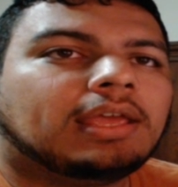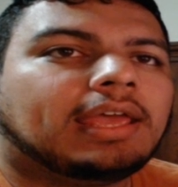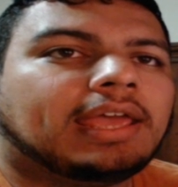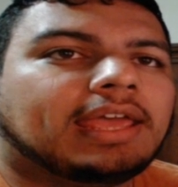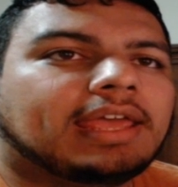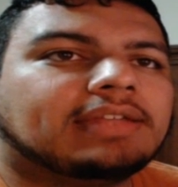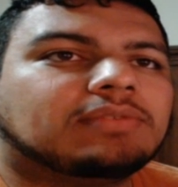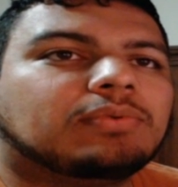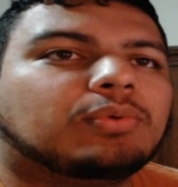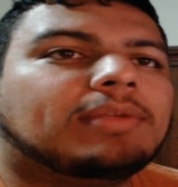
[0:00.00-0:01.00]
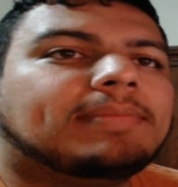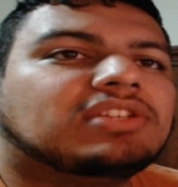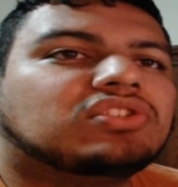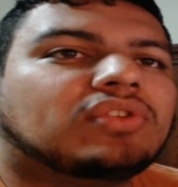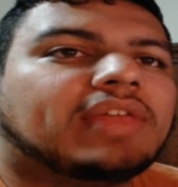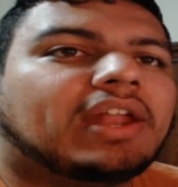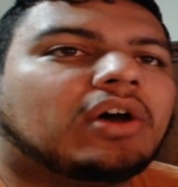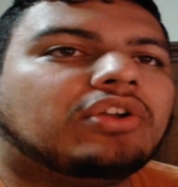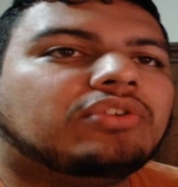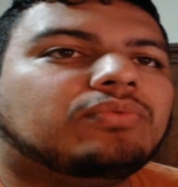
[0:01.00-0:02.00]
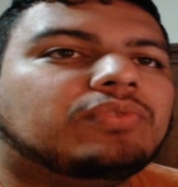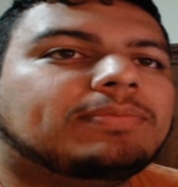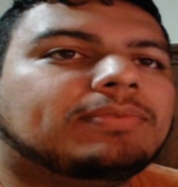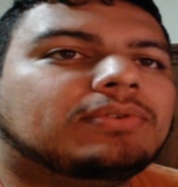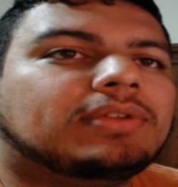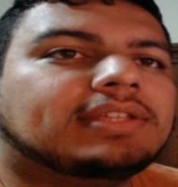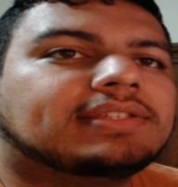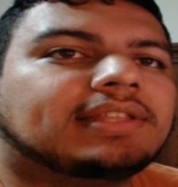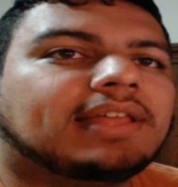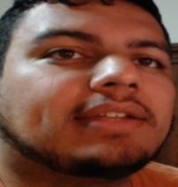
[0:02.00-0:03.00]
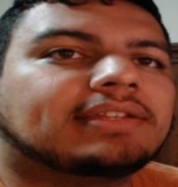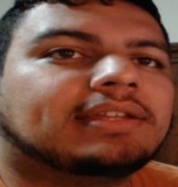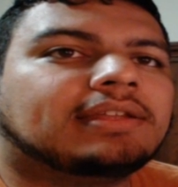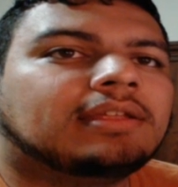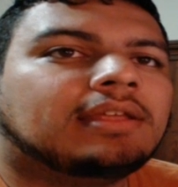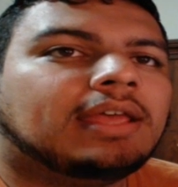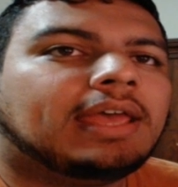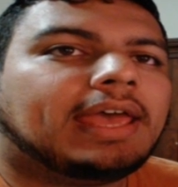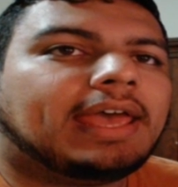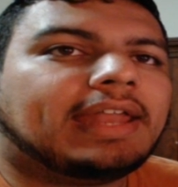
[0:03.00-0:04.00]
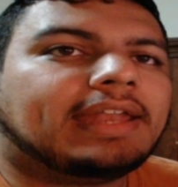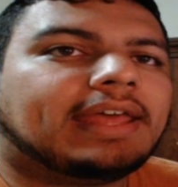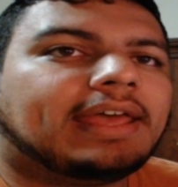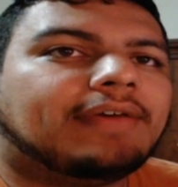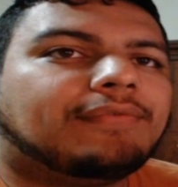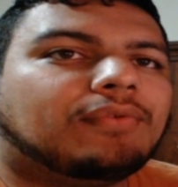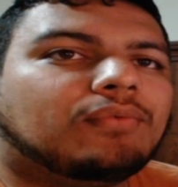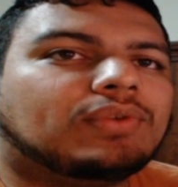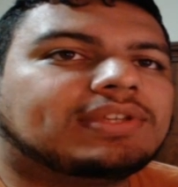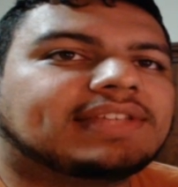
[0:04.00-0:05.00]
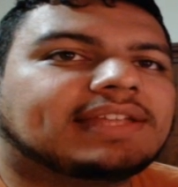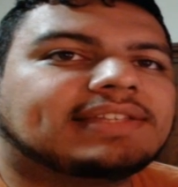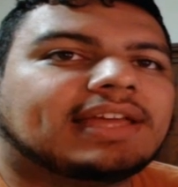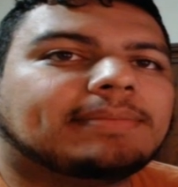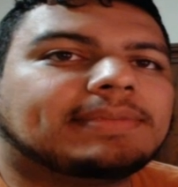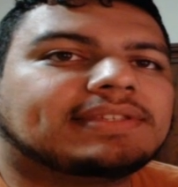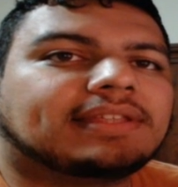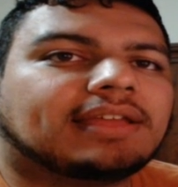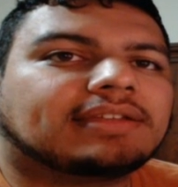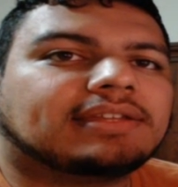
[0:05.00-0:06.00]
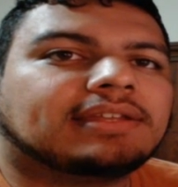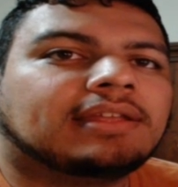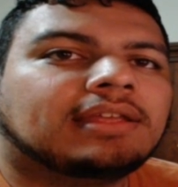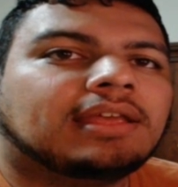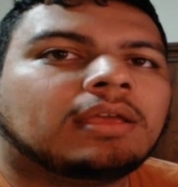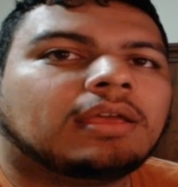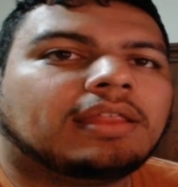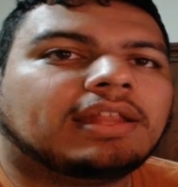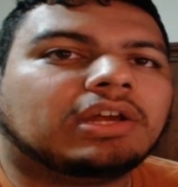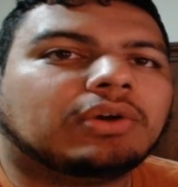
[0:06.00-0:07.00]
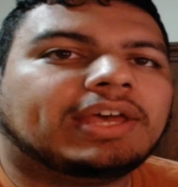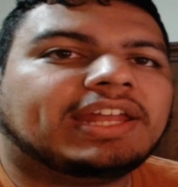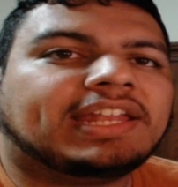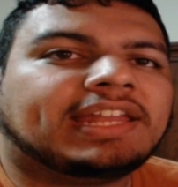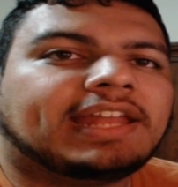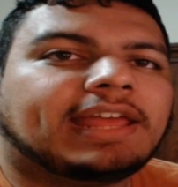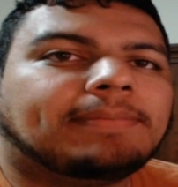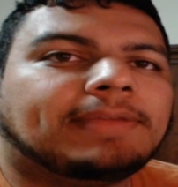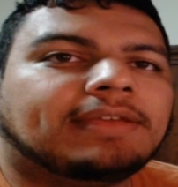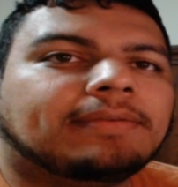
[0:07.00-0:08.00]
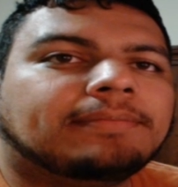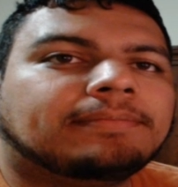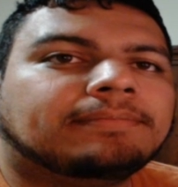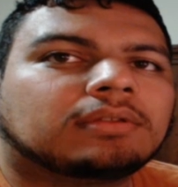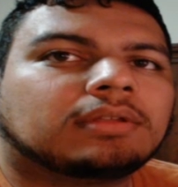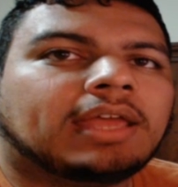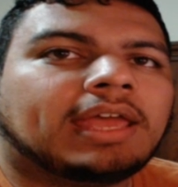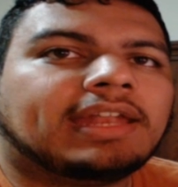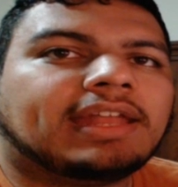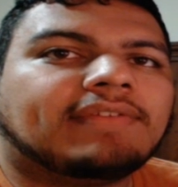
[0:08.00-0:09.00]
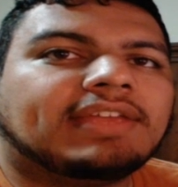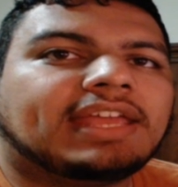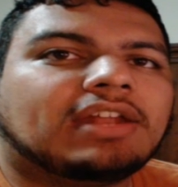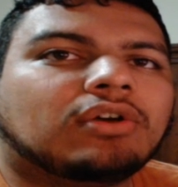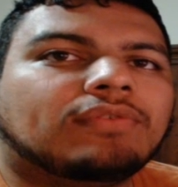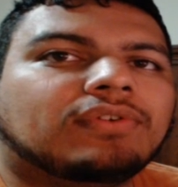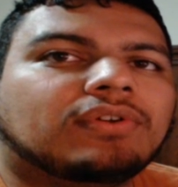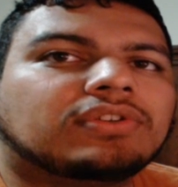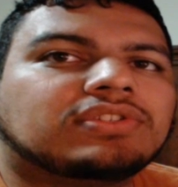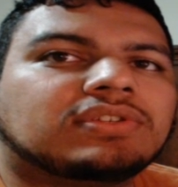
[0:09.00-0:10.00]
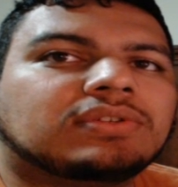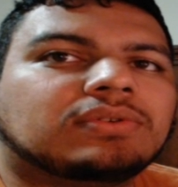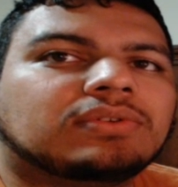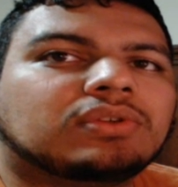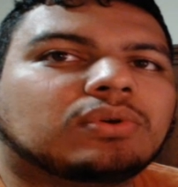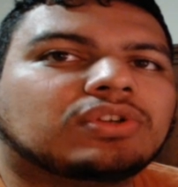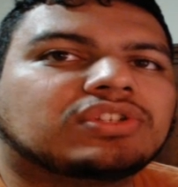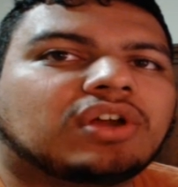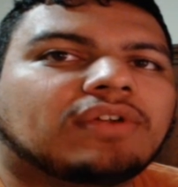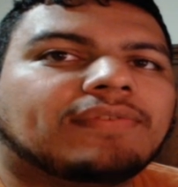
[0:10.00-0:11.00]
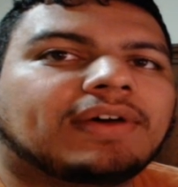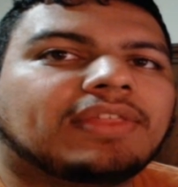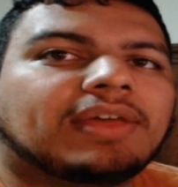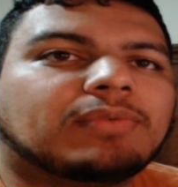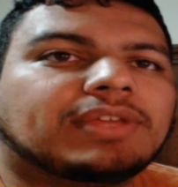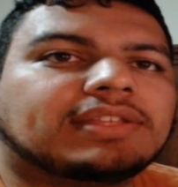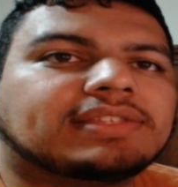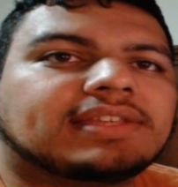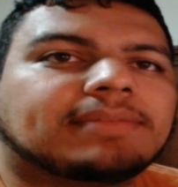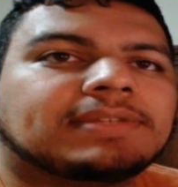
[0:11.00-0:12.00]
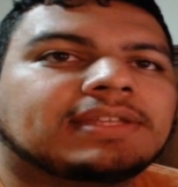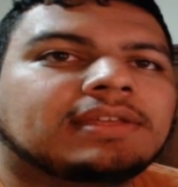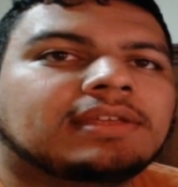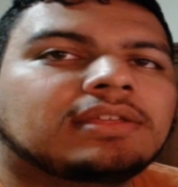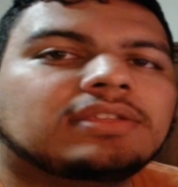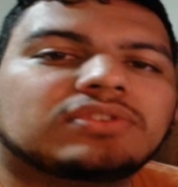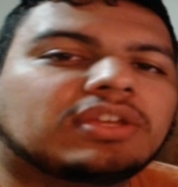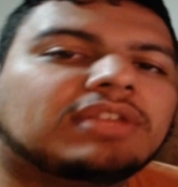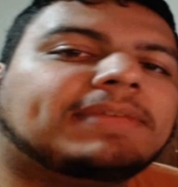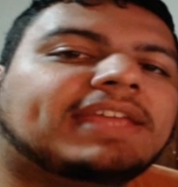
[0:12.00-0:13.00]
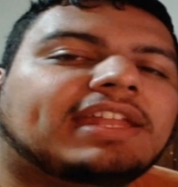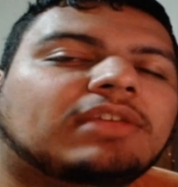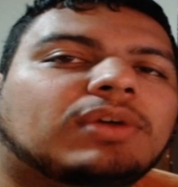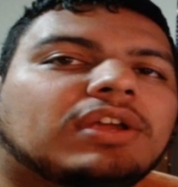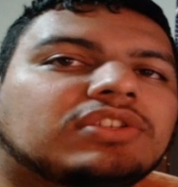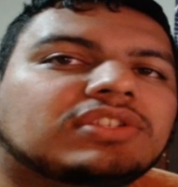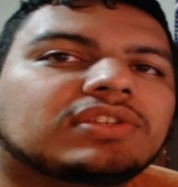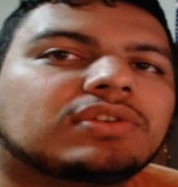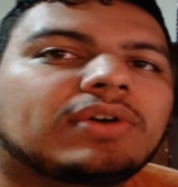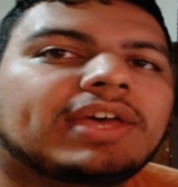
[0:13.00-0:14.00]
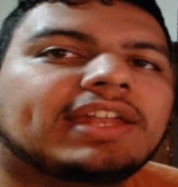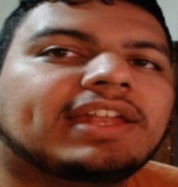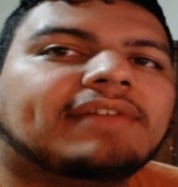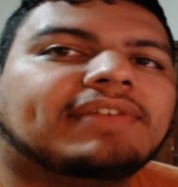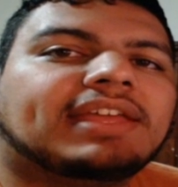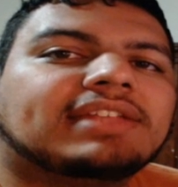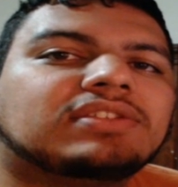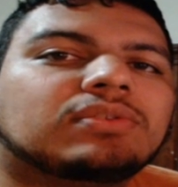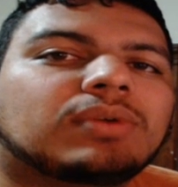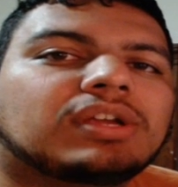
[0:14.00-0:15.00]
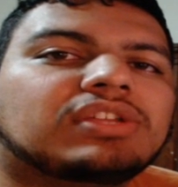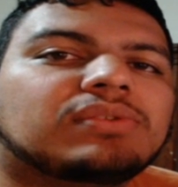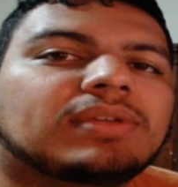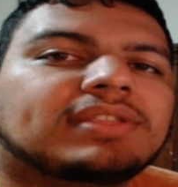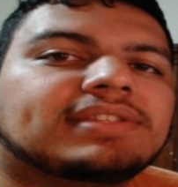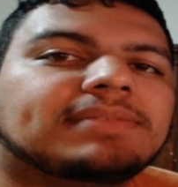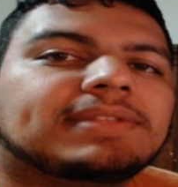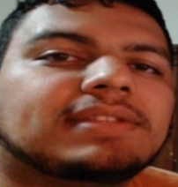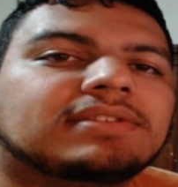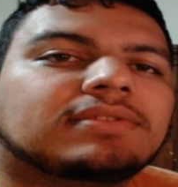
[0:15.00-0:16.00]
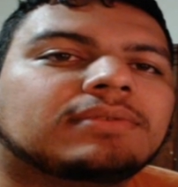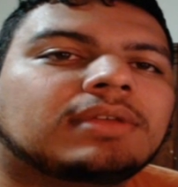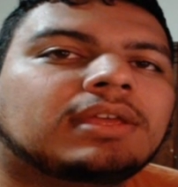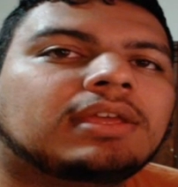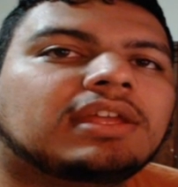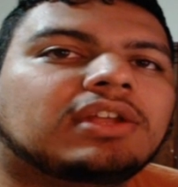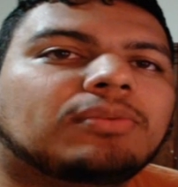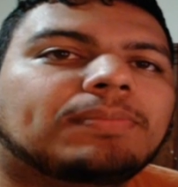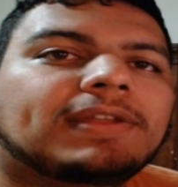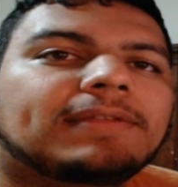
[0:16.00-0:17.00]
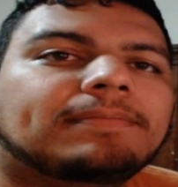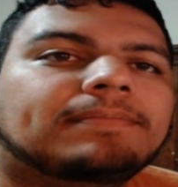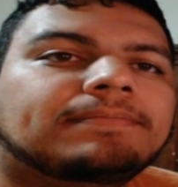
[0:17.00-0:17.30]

and we want to make sure that auto reboot is selected and F reset time is selected, and then go ahead and hit AP and navigate over to your tar file that we unzipped. So it could be anywhere, just go ahead and navigate to where you unzipped it to and open it.